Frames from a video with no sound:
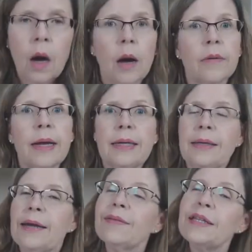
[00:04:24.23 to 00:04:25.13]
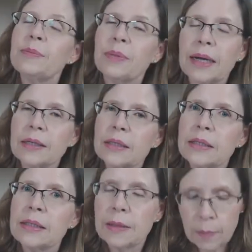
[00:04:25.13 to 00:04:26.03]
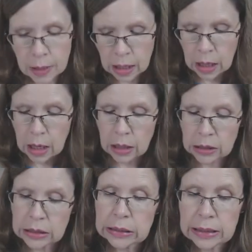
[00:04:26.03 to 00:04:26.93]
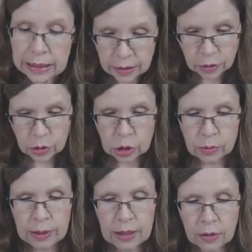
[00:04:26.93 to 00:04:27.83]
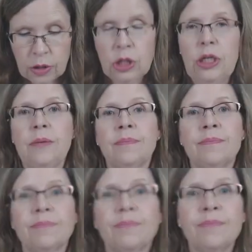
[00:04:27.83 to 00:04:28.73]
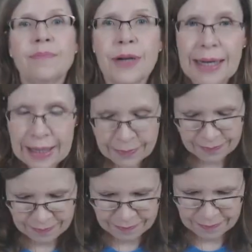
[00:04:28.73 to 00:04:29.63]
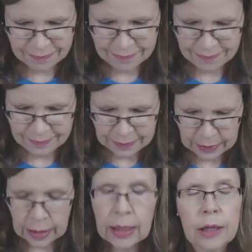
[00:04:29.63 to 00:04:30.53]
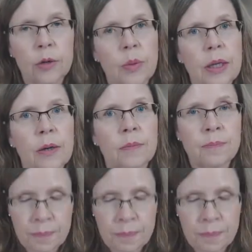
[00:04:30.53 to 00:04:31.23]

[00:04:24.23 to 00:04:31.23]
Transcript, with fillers: All right, now let's practice some legal terminology. Ready? Here we go.